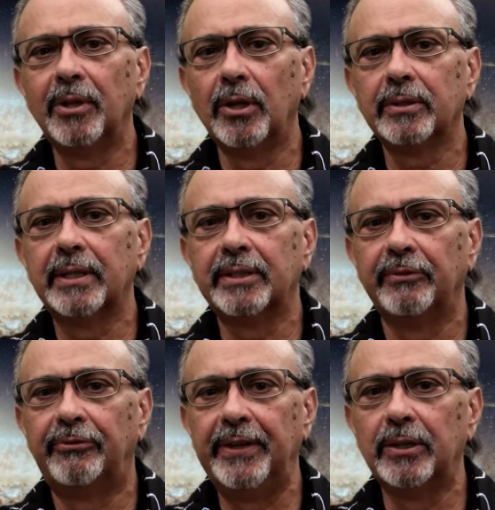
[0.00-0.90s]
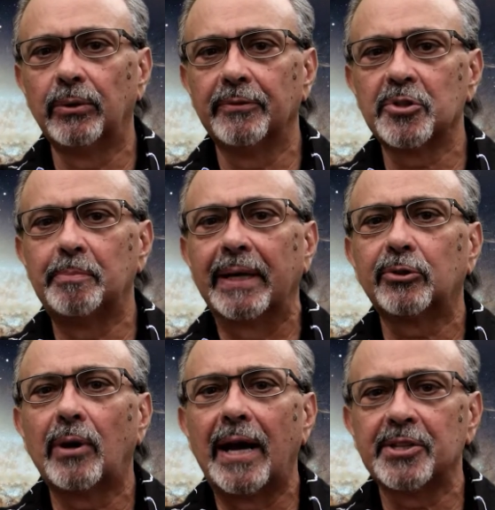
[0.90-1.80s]
look at the field of
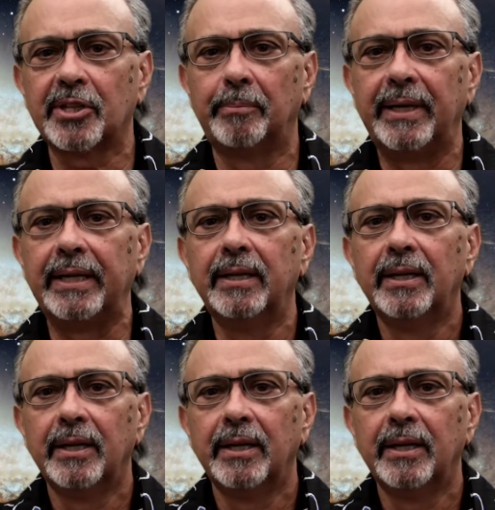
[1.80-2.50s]
spectroscopy,